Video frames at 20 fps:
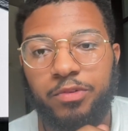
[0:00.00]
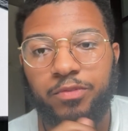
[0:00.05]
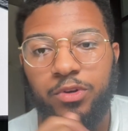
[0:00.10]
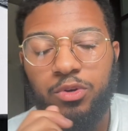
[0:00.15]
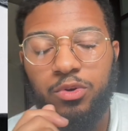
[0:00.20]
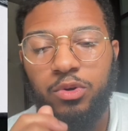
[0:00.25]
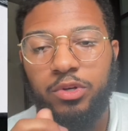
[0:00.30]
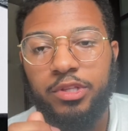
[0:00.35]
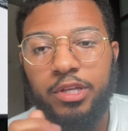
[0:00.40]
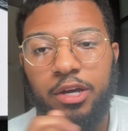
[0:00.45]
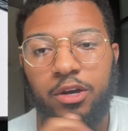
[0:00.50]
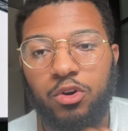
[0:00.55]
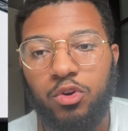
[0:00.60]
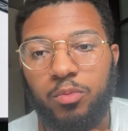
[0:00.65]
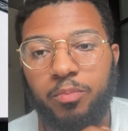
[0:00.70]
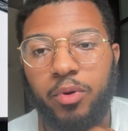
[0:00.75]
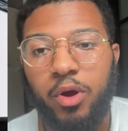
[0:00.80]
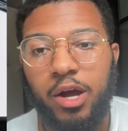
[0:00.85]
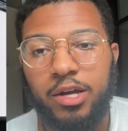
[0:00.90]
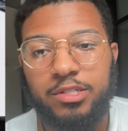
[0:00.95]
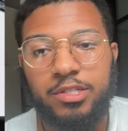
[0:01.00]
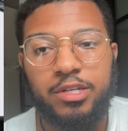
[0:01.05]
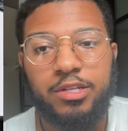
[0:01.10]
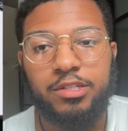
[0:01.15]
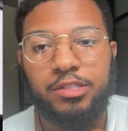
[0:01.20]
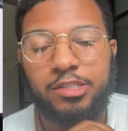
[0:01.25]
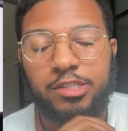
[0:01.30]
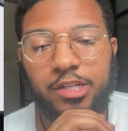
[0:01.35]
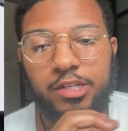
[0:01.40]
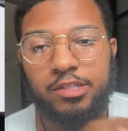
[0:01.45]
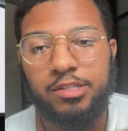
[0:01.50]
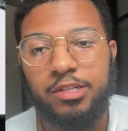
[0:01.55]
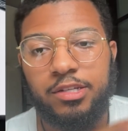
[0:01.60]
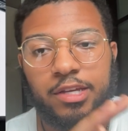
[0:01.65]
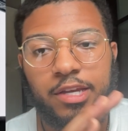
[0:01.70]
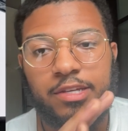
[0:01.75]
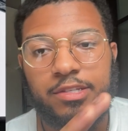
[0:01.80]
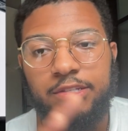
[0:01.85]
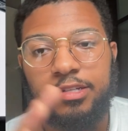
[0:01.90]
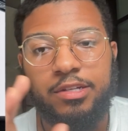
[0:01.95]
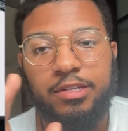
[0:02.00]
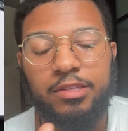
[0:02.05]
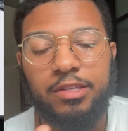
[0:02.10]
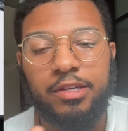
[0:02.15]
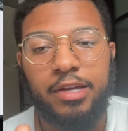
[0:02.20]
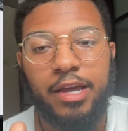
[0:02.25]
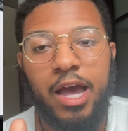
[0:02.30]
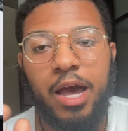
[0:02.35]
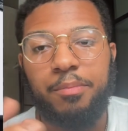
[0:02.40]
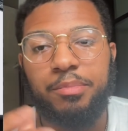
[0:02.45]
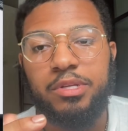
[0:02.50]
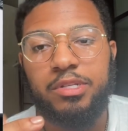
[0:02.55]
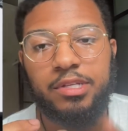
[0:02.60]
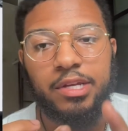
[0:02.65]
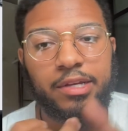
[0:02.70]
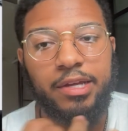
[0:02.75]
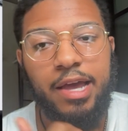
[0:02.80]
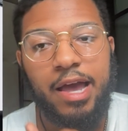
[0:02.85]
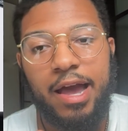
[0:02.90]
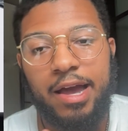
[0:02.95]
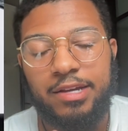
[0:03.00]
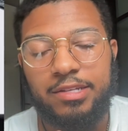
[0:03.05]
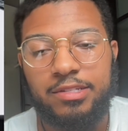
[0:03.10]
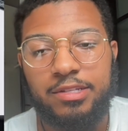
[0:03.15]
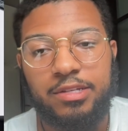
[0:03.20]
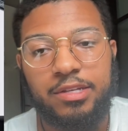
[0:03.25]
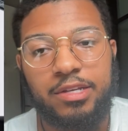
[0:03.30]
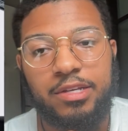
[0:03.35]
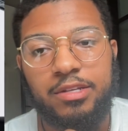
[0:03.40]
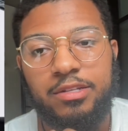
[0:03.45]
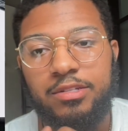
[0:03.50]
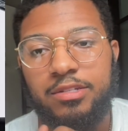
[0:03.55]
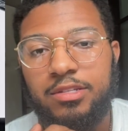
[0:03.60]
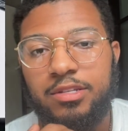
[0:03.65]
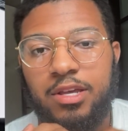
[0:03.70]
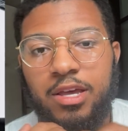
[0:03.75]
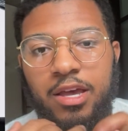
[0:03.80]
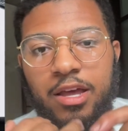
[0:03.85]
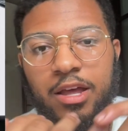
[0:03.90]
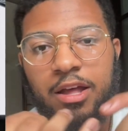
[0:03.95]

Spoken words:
and record that whole process just in case anything happens, like accidents,